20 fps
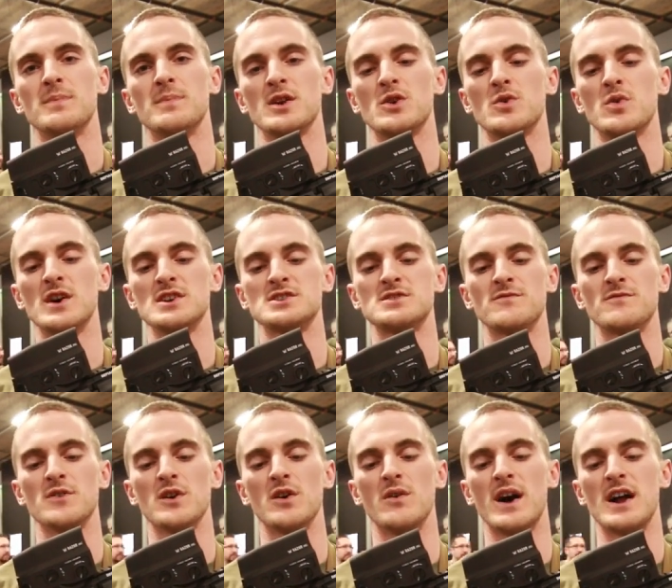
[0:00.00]
big question
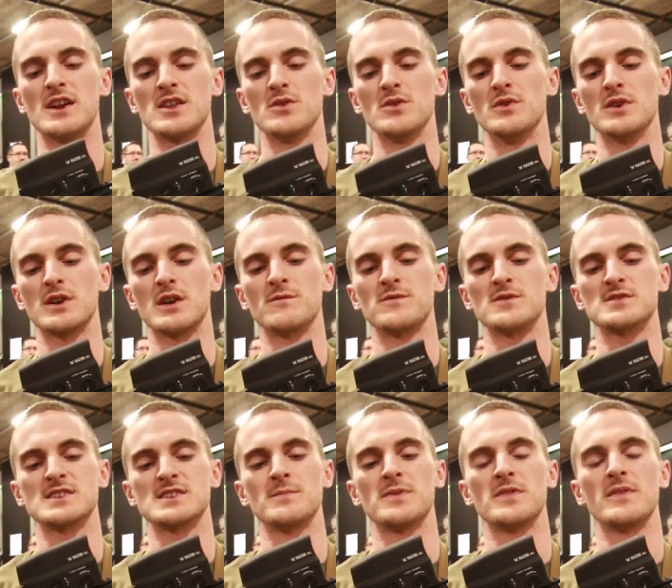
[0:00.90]
for a lot of you looking for
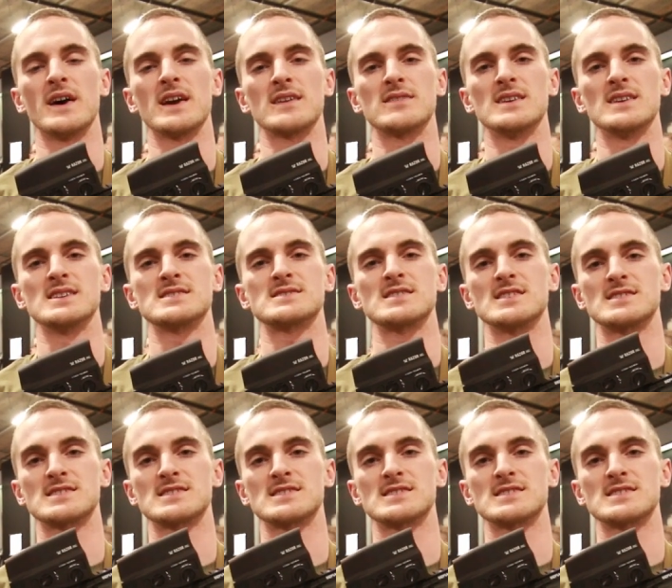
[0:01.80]
something like this.